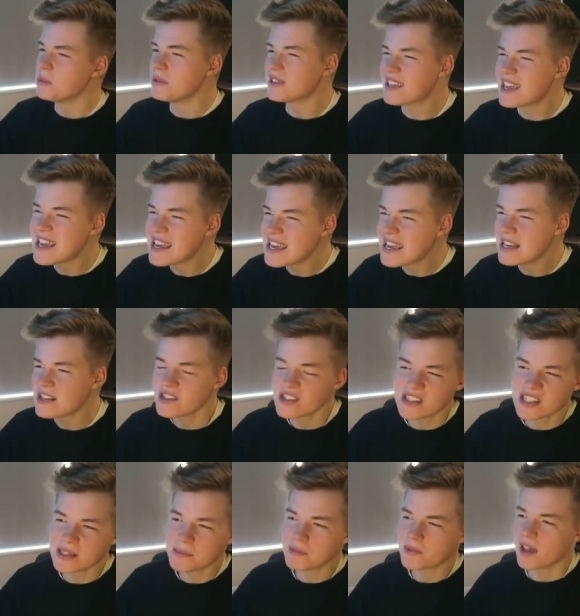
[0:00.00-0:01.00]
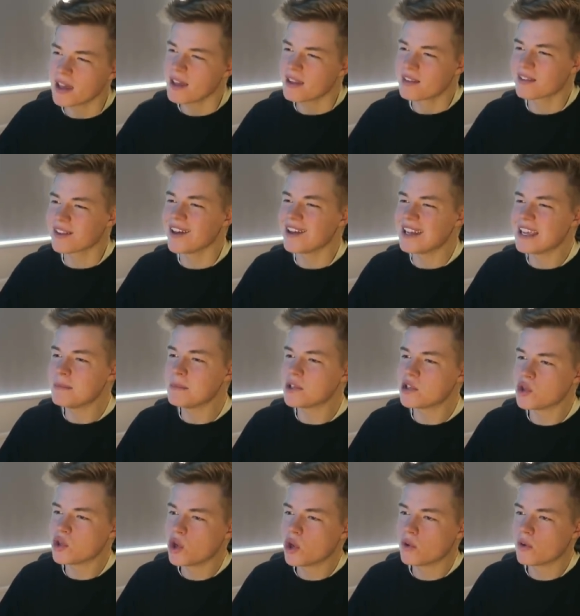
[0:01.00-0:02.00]
She was keen, she seemed slightly
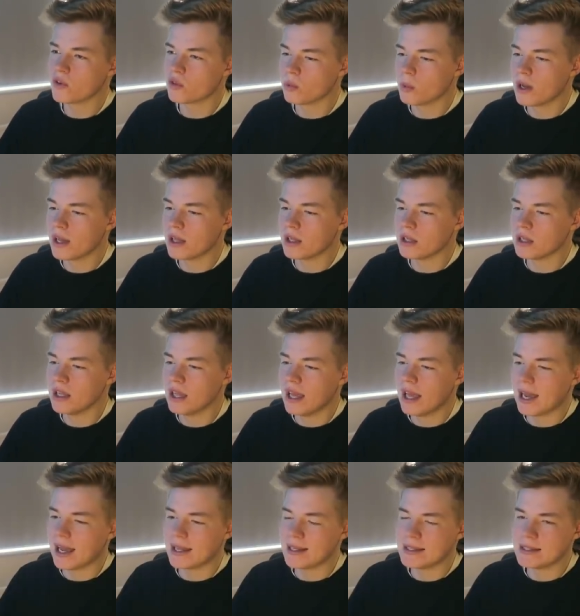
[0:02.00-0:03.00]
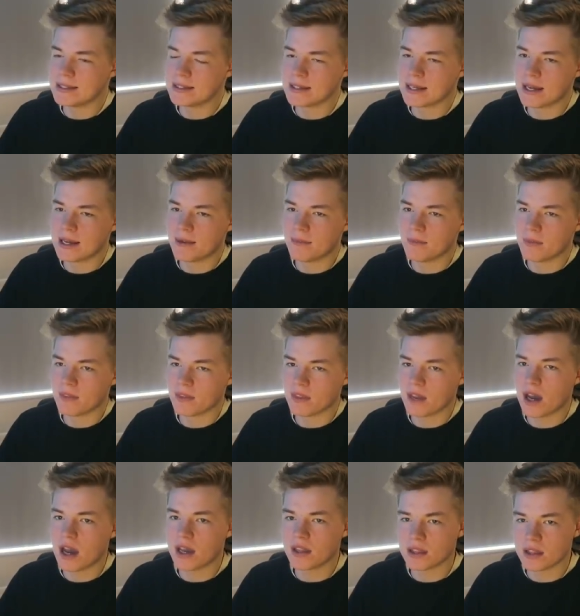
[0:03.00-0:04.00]
immature as well, and
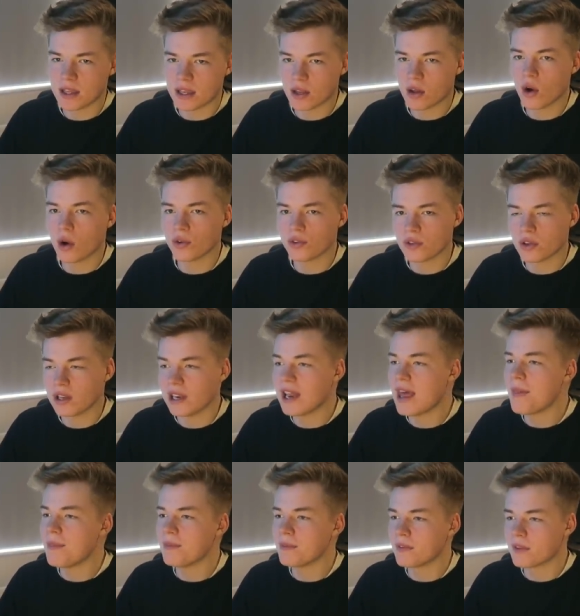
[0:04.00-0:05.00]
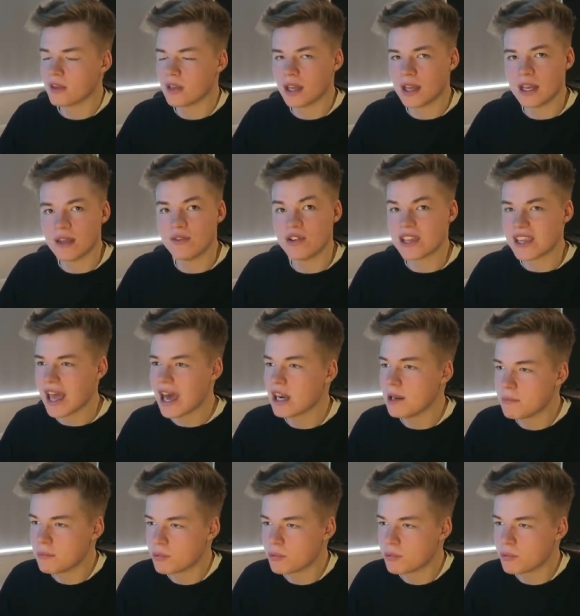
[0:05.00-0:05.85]
that cost her lengths, and if she can